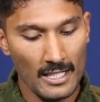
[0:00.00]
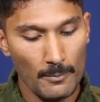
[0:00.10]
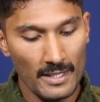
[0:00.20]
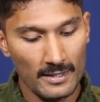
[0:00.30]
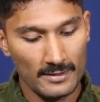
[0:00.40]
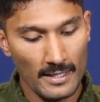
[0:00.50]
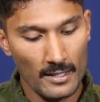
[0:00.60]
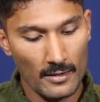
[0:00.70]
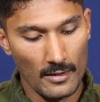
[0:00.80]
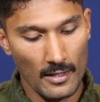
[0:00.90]
That being
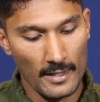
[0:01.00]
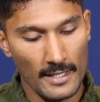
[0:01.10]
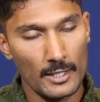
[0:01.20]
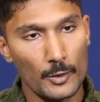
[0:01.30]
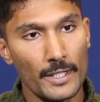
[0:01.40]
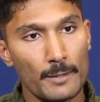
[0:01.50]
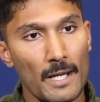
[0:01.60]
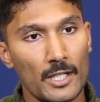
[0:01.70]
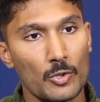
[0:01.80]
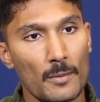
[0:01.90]
said, again going
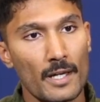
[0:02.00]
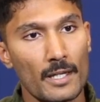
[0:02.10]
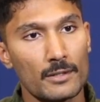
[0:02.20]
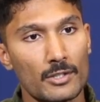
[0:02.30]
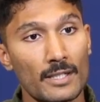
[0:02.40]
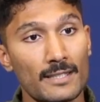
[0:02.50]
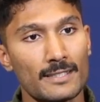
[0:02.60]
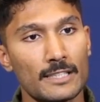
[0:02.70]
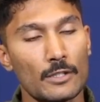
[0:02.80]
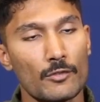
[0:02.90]
back to my three
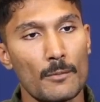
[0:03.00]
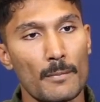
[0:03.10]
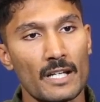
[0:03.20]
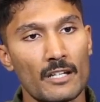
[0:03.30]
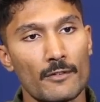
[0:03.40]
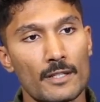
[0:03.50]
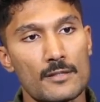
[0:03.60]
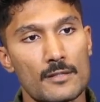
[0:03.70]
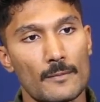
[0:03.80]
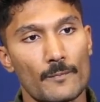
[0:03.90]
C's of combined
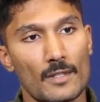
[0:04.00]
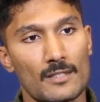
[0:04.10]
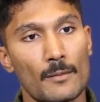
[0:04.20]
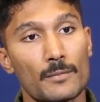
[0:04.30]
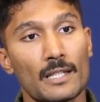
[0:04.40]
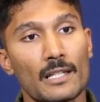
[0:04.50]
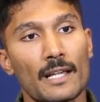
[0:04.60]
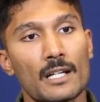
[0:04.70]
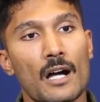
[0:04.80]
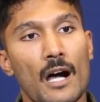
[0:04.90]
events, something
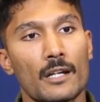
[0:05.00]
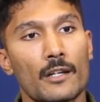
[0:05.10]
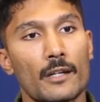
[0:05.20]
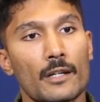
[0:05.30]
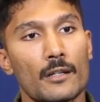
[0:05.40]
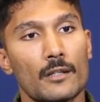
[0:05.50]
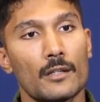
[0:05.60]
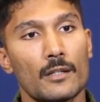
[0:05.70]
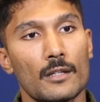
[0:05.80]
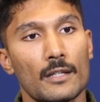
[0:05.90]
like a hundred
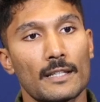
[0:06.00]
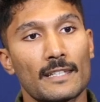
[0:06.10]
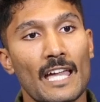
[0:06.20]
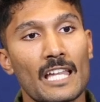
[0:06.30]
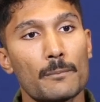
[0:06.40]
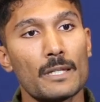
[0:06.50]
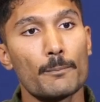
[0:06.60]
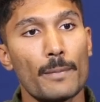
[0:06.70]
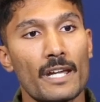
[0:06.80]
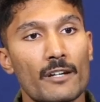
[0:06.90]
can be
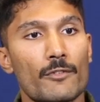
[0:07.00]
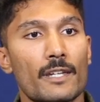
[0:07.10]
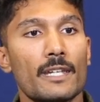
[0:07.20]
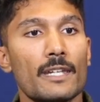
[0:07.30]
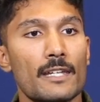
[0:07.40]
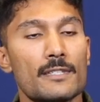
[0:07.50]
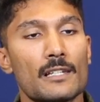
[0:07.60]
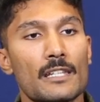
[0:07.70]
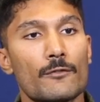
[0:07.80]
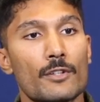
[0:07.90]
paired very
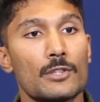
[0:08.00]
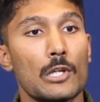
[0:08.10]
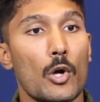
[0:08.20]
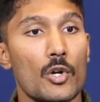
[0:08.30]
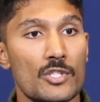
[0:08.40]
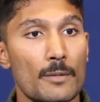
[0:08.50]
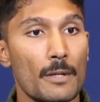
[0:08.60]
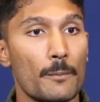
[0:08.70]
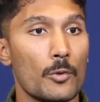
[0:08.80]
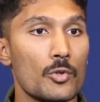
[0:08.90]
easily with the long
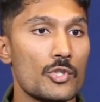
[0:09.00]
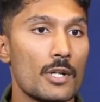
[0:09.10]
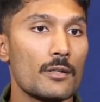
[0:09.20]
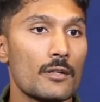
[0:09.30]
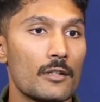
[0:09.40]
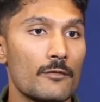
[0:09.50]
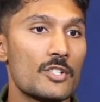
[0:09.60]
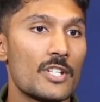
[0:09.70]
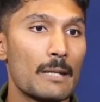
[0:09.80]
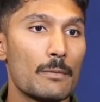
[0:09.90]
jump approach run,
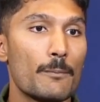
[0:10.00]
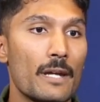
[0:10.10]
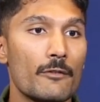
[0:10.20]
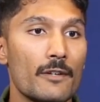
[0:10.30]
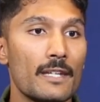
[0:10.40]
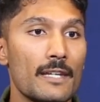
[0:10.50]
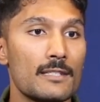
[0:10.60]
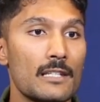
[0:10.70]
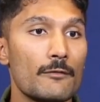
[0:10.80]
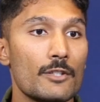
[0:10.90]
which can be paired very
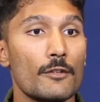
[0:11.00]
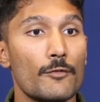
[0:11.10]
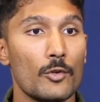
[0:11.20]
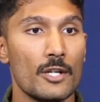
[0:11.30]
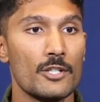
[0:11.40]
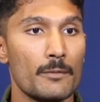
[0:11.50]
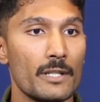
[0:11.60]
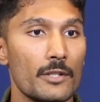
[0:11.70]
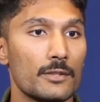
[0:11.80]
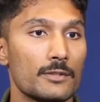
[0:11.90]
easily with the four hundred
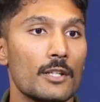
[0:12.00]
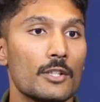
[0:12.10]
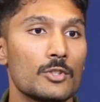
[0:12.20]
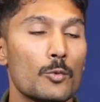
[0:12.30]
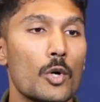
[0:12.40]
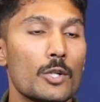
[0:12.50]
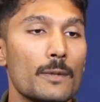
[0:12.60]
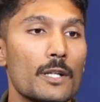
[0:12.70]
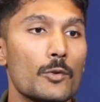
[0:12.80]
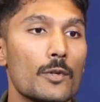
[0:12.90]
meters. So what
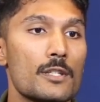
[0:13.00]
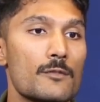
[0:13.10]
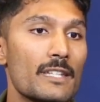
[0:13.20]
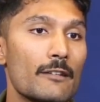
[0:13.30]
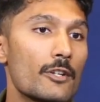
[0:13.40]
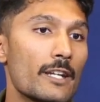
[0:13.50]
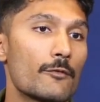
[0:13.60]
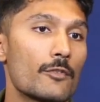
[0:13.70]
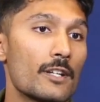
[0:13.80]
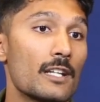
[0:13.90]
we do is, we never
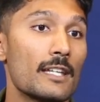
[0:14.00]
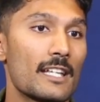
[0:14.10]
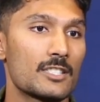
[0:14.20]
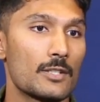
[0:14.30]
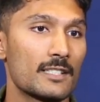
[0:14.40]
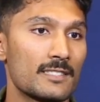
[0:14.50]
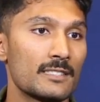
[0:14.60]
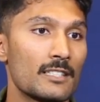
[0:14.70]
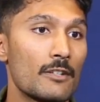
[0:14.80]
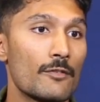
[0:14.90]
train really ex
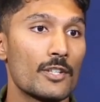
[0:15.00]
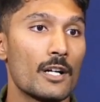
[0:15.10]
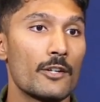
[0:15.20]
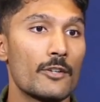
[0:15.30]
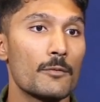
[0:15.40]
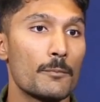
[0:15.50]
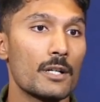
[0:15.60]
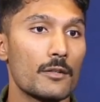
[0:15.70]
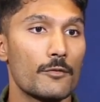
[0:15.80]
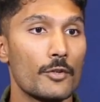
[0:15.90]
extensively for the one hundred,
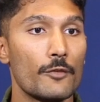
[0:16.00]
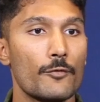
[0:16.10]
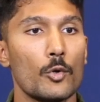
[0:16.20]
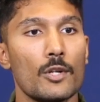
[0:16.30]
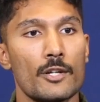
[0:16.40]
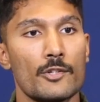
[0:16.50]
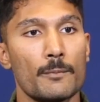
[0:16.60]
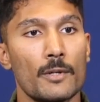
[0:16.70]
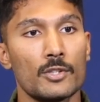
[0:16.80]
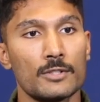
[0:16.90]
but for the four
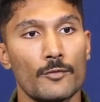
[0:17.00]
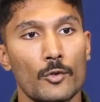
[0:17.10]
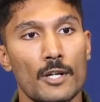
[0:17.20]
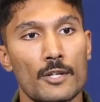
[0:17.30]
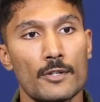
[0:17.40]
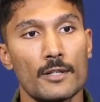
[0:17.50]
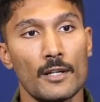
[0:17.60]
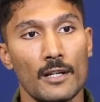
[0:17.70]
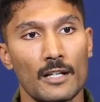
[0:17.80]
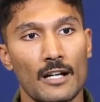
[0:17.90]
hundred, because the four hundred
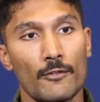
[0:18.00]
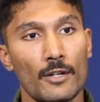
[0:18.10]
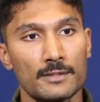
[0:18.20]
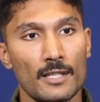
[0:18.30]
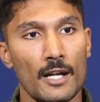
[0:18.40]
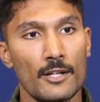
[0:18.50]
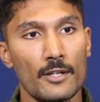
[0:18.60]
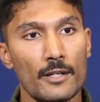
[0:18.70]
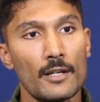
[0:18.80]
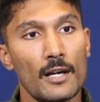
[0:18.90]
covers the one
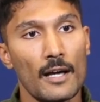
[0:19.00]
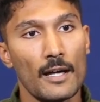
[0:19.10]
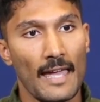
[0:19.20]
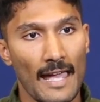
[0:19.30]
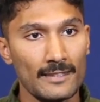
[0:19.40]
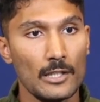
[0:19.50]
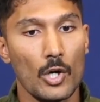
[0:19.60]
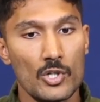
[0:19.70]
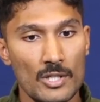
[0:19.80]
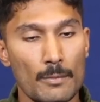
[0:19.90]
hundred, and the
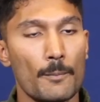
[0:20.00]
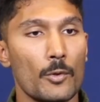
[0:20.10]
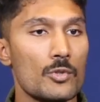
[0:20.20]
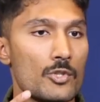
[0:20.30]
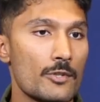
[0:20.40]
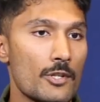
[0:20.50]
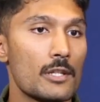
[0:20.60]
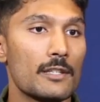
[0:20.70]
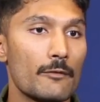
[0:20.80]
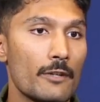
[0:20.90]
long jump approach
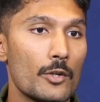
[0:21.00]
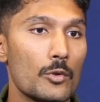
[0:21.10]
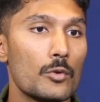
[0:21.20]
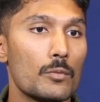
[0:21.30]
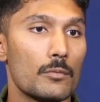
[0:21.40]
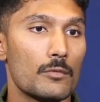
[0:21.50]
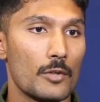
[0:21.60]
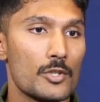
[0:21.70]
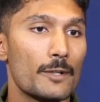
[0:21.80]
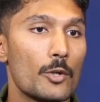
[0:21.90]
drill that we do,
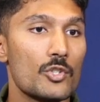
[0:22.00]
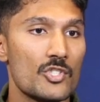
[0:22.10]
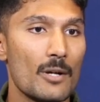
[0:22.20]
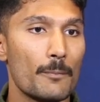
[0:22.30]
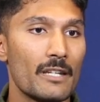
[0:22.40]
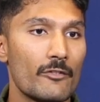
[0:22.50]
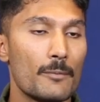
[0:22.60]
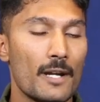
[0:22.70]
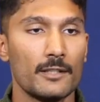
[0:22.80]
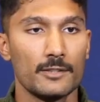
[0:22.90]
because we don't jump in
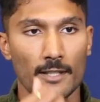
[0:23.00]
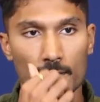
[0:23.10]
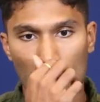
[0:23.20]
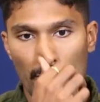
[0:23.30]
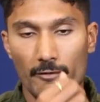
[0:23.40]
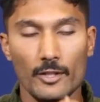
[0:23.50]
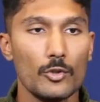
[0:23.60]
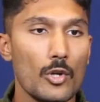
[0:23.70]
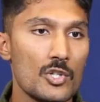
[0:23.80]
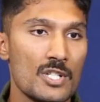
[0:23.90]
every practice, right? So when we
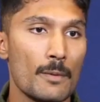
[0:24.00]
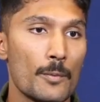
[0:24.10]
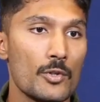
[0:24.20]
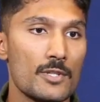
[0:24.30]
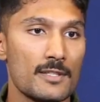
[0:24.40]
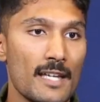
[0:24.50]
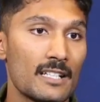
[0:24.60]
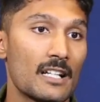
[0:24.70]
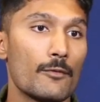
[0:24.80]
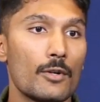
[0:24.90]
do long jump approaches,
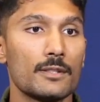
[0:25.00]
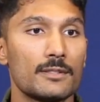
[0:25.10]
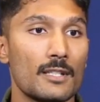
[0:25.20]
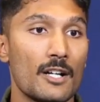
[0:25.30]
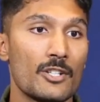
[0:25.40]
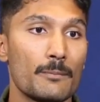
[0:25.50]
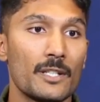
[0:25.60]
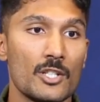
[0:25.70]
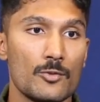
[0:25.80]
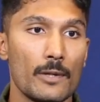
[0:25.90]
that covers the one hundred
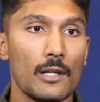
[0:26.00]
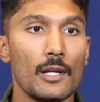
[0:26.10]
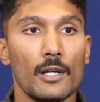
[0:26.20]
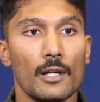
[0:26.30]
meter as well,